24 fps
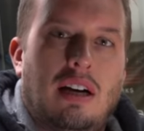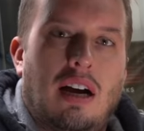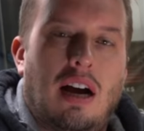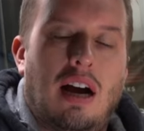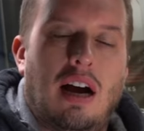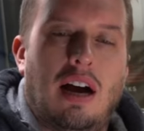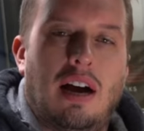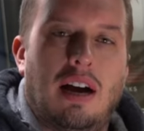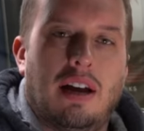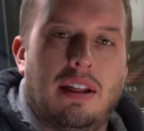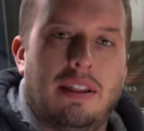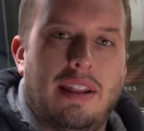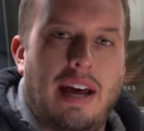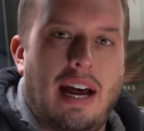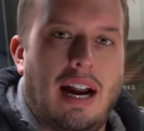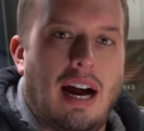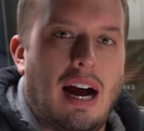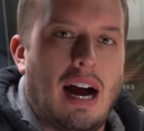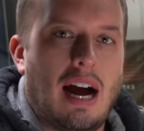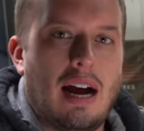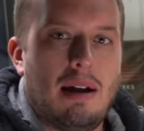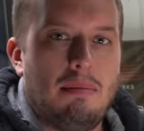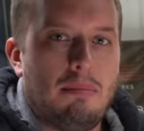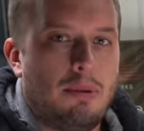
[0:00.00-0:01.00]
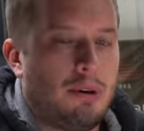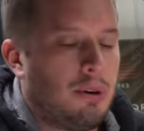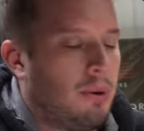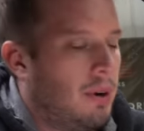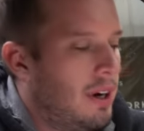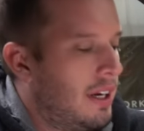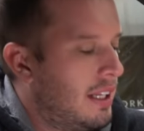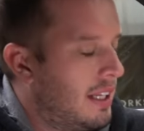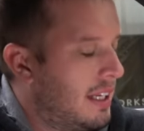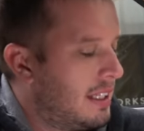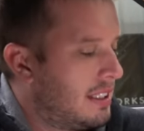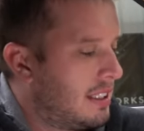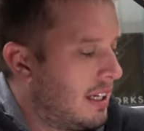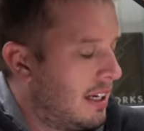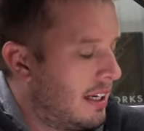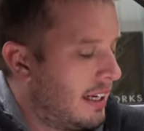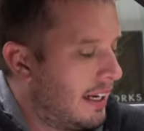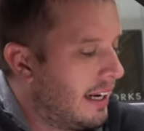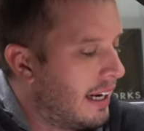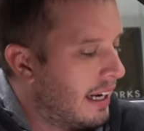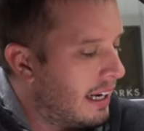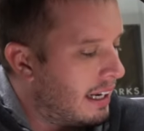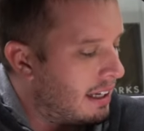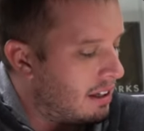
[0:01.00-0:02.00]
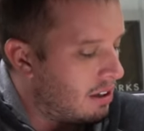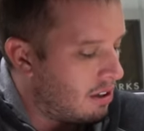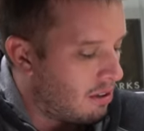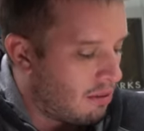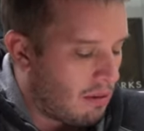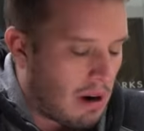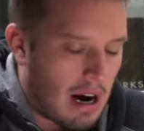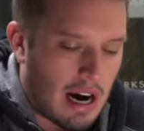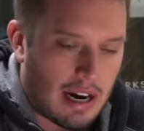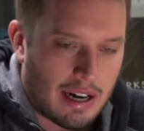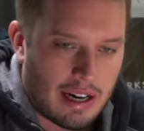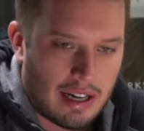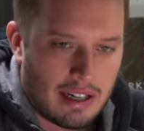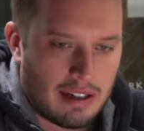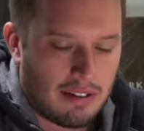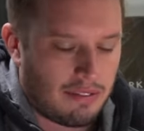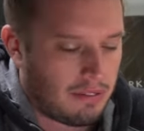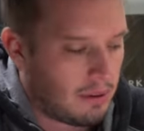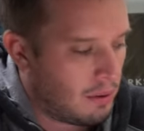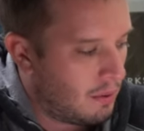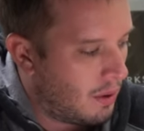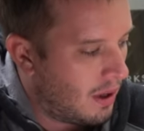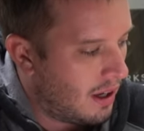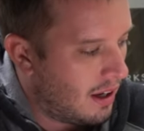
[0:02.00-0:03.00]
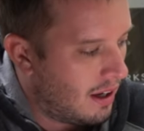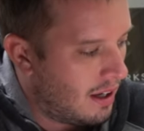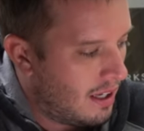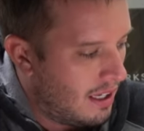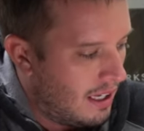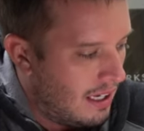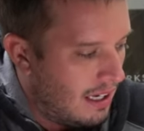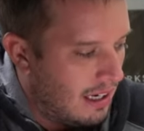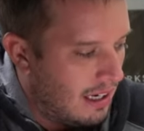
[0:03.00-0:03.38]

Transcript: uh, that heim joint that's on the end or rod end, if you will,